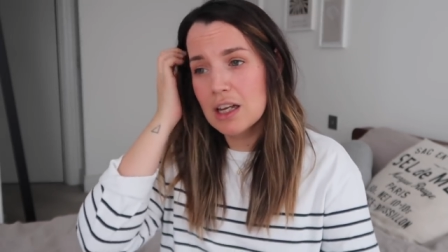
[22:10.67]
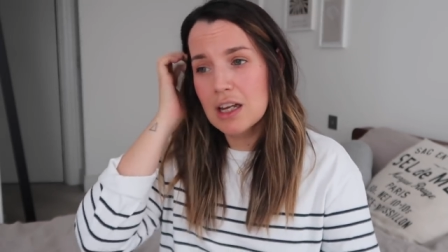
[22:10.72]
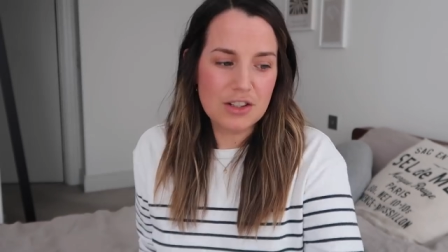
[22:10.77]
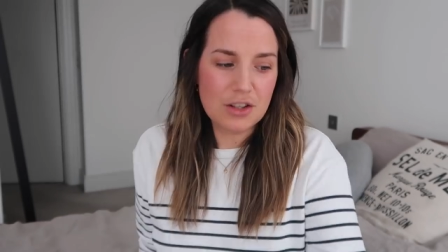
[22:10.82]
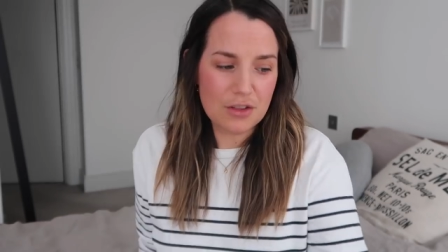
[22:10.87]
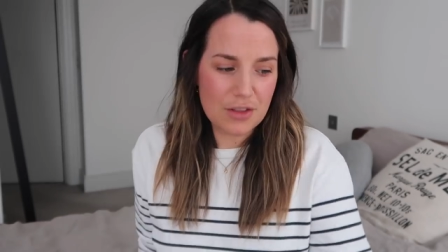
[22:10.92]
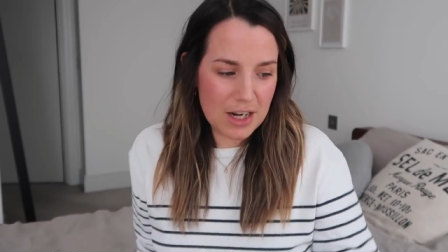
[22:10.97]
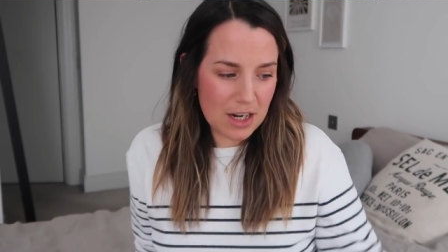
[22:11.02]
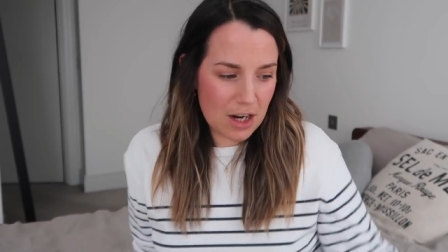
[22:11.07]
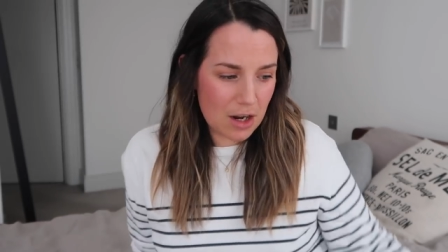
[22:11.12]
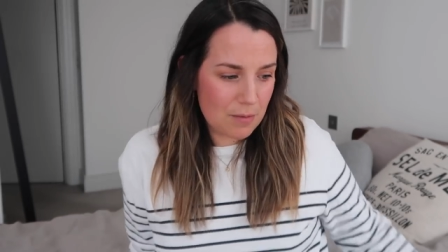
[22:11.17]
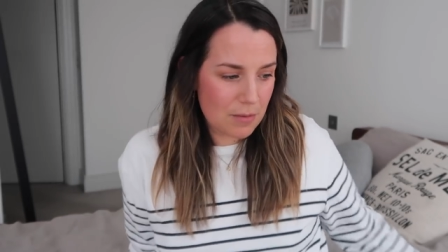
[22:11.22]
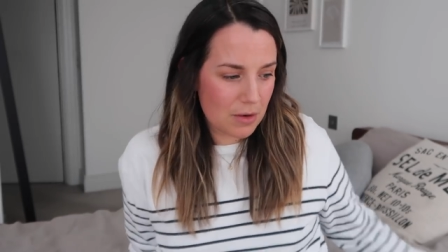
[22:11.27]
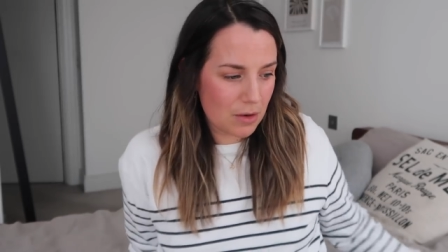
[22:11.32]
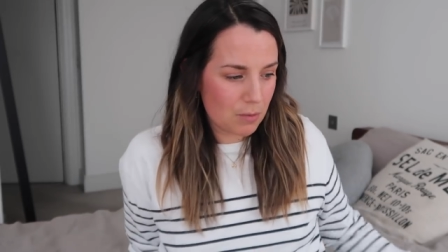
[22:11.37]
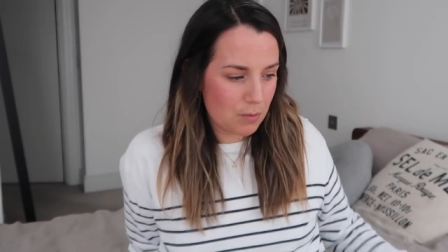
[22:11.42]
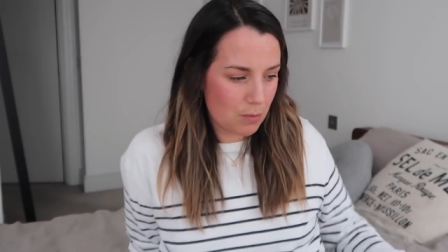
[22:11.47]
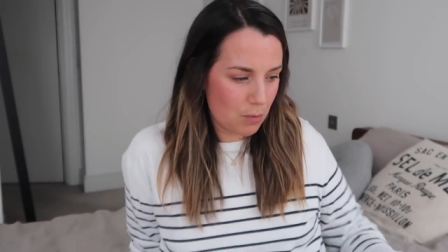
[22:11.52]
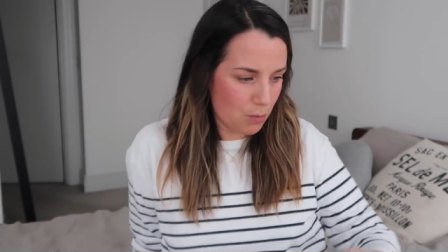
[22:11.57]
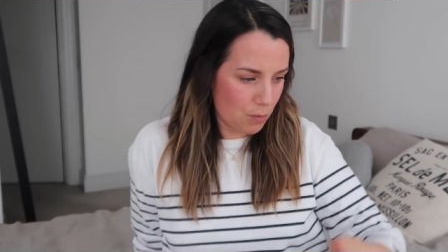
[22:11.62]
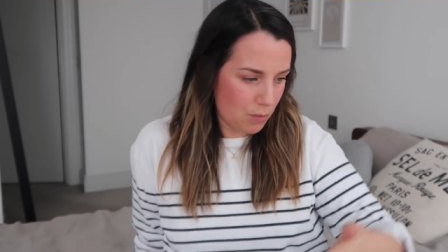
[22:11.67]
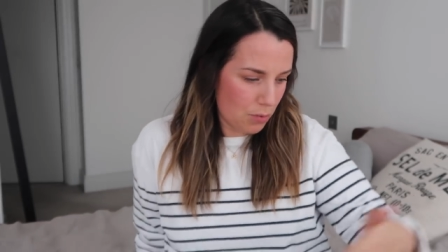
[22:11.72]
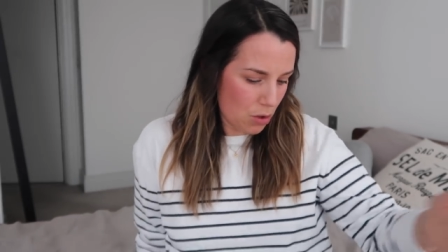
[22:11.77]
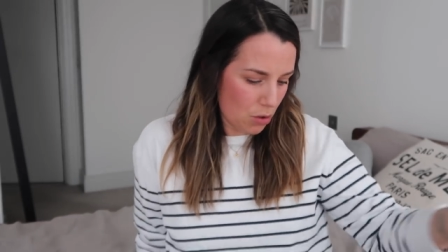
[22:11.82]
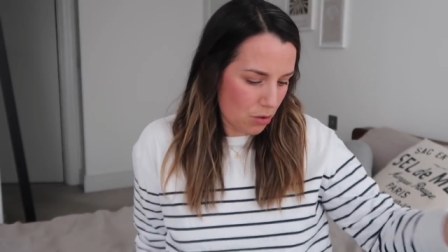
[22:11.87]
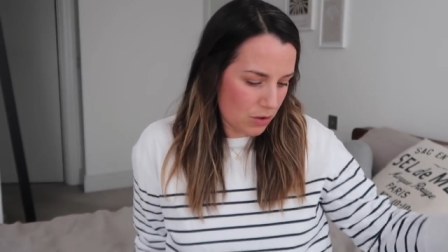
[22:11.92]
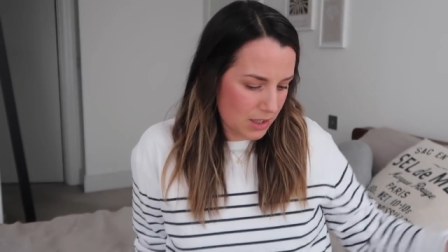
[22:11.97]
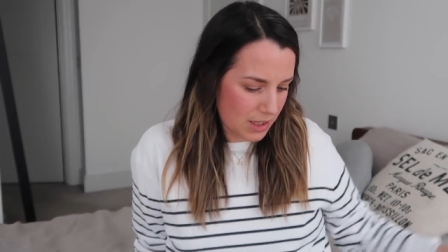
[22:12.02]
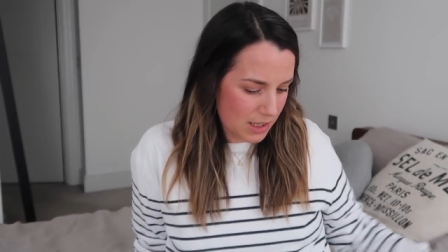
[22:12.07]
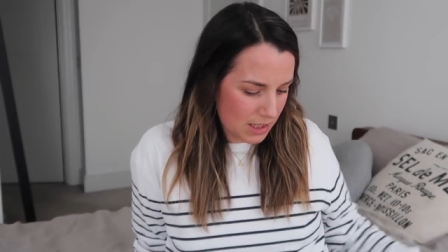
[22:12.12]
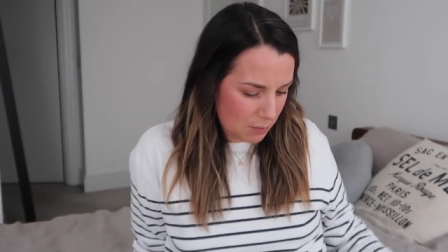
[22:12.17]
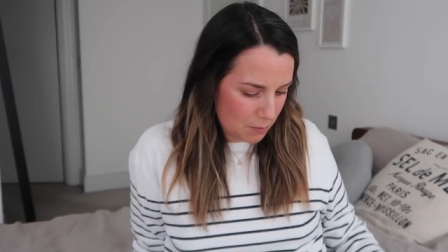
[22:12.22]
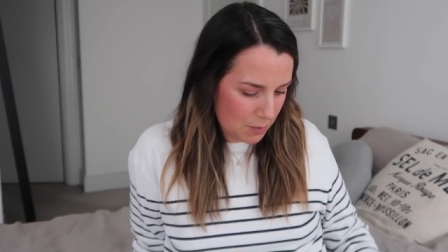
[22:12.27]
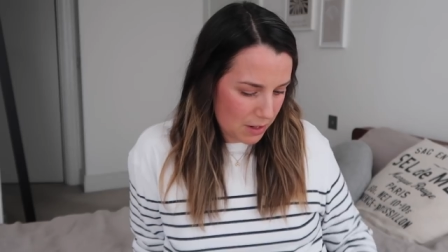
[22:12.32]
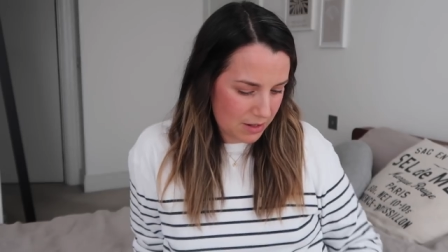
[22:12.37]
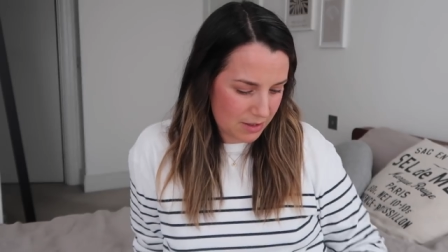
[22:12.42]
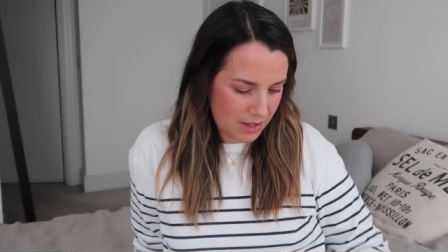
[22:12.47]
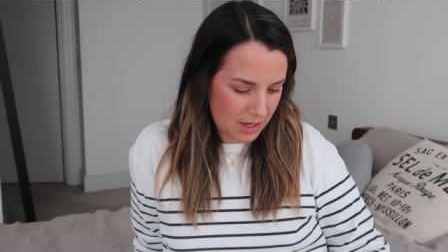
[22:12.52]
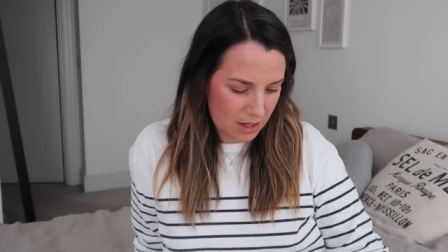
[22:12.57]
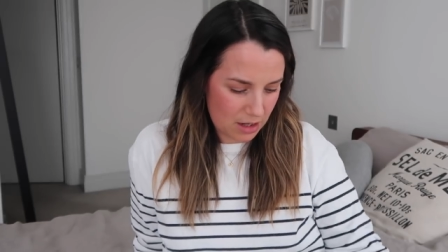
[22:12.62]
So then I'm put onto this
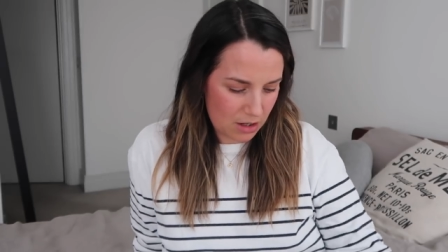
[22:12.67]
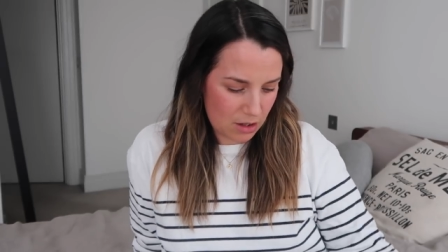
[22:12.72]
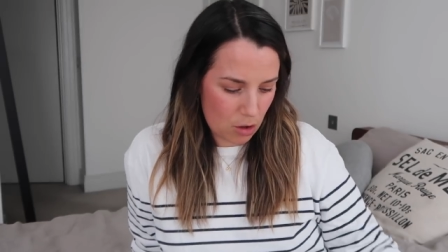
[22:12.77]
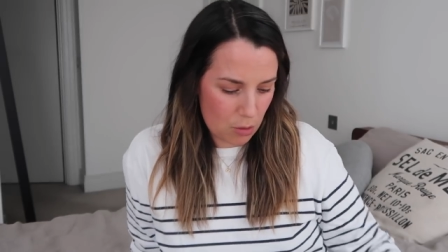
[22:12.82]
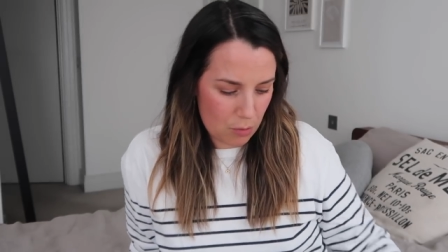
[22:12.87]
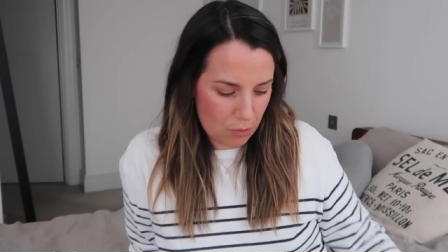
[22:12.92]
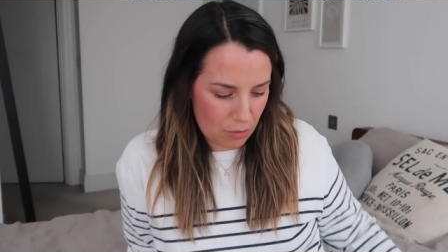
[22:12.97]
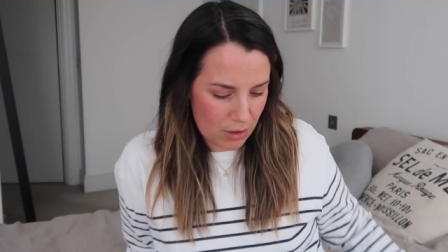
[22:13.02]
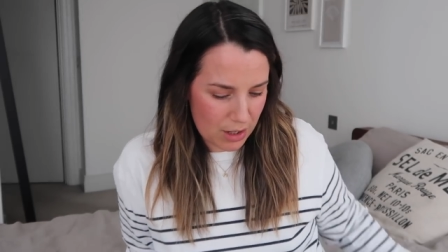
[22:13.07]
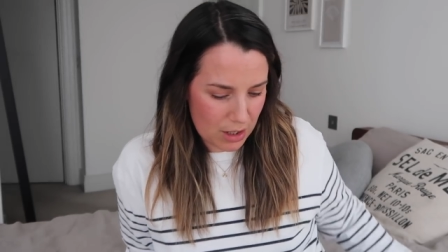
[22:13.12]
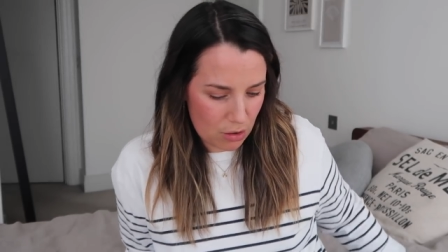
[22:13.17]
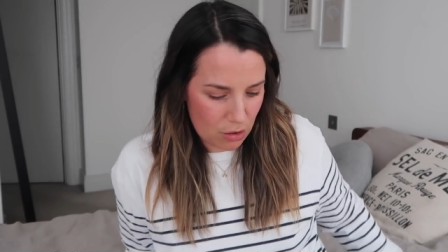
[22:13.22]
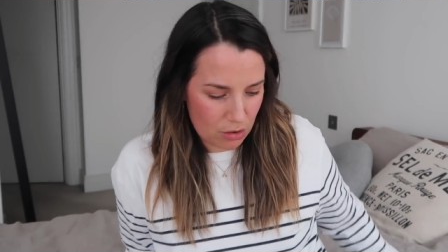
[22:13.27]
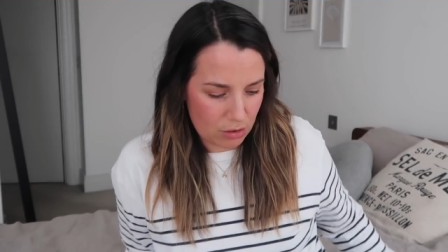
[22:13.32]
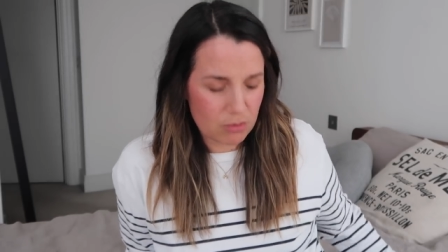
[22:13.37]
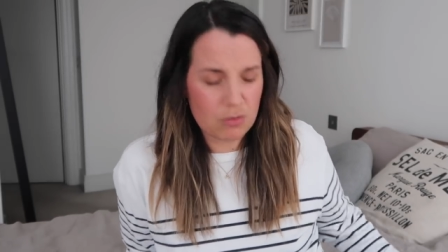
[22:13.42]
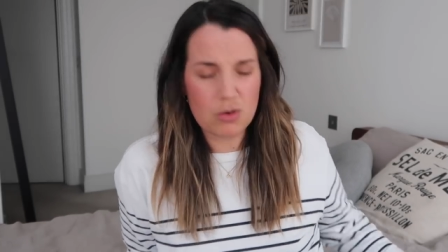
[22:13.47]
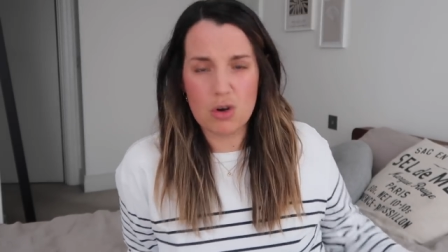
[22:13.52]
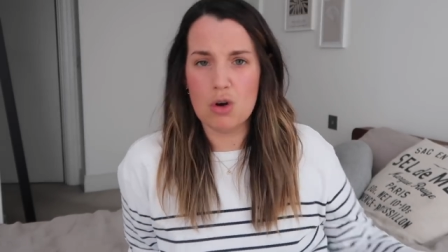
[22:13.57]
bed they're going to operate on, well,